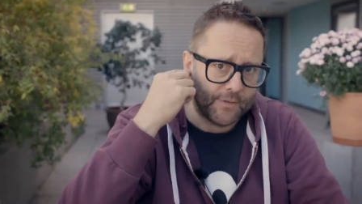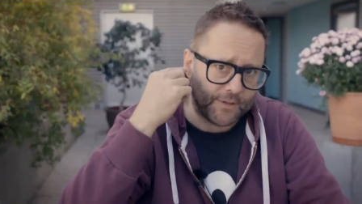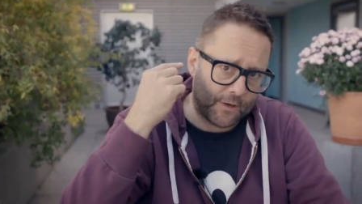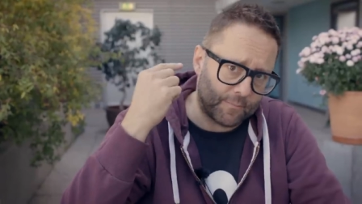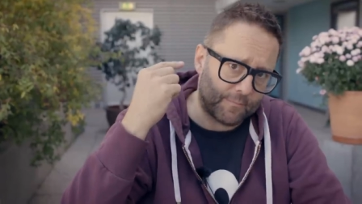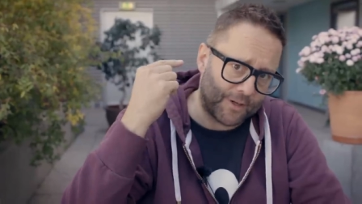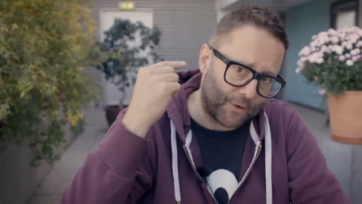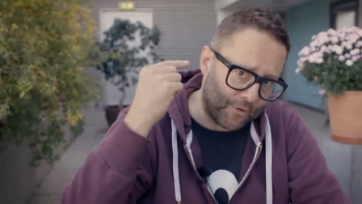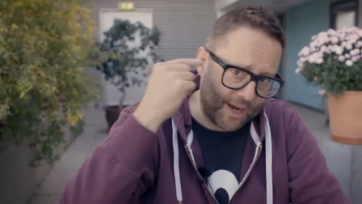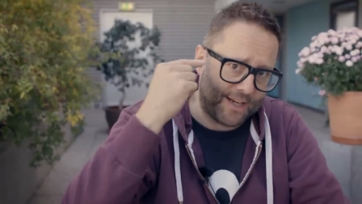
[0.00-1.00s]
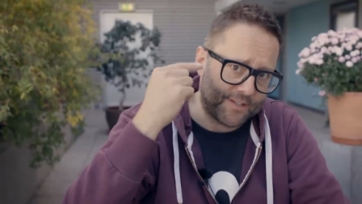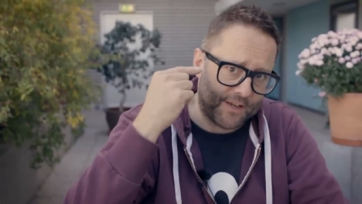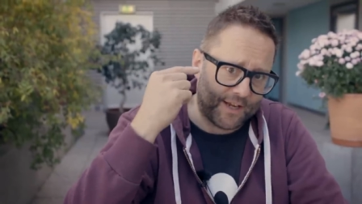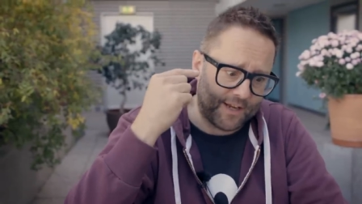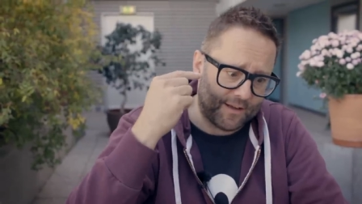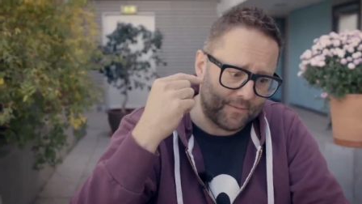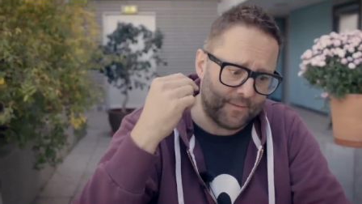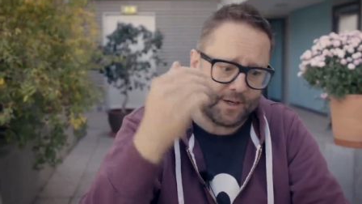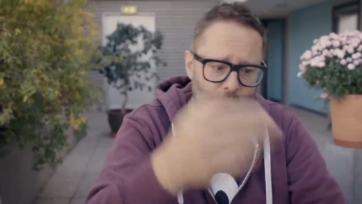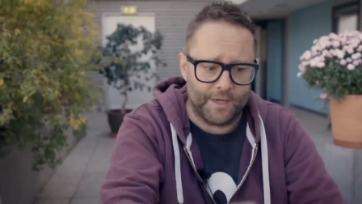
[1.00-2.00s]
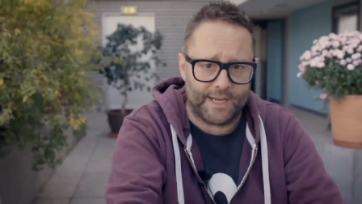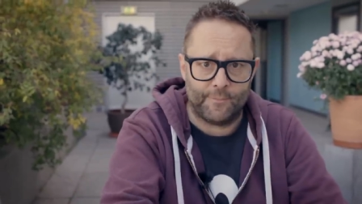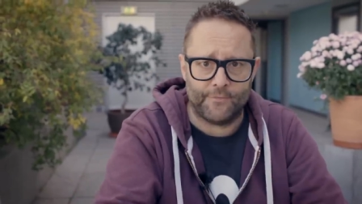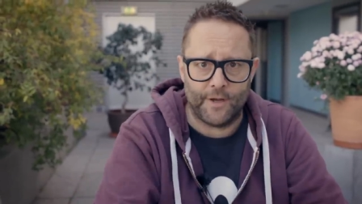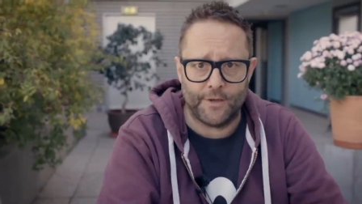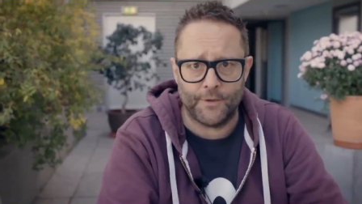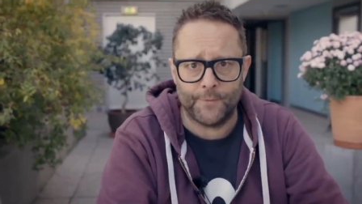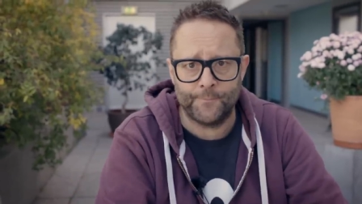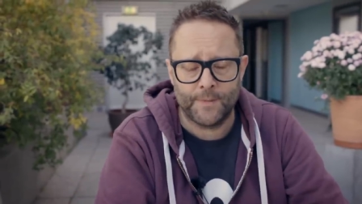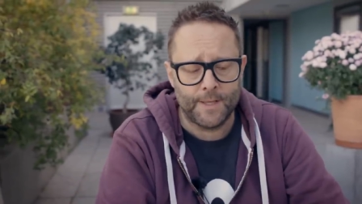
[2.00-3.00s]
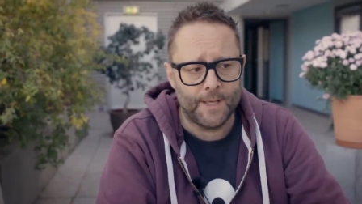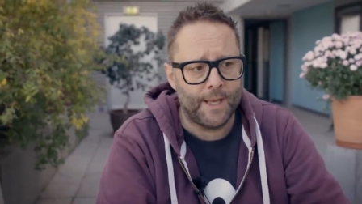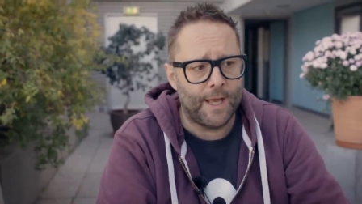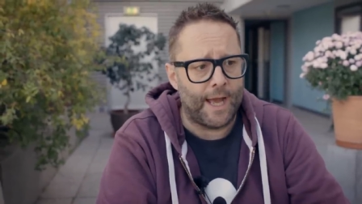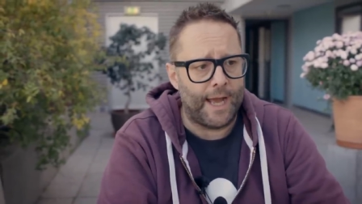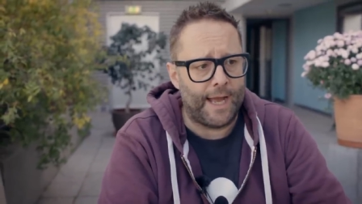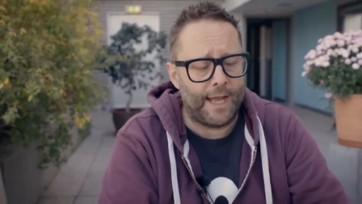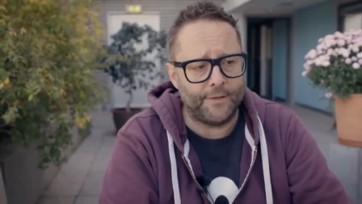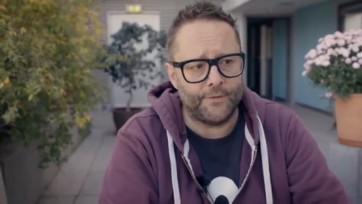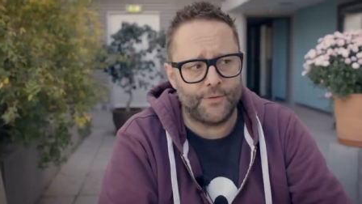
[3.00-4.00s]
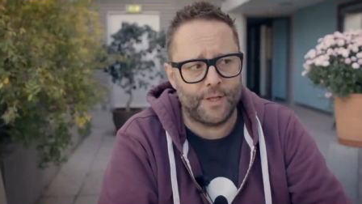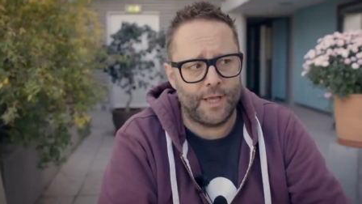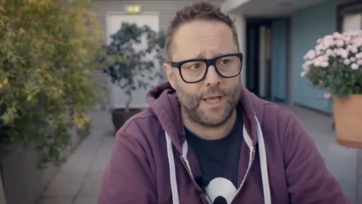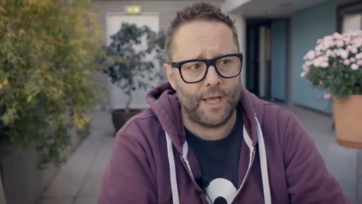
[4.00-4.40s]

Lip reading: They don't go right into the ear like my Campfire do. And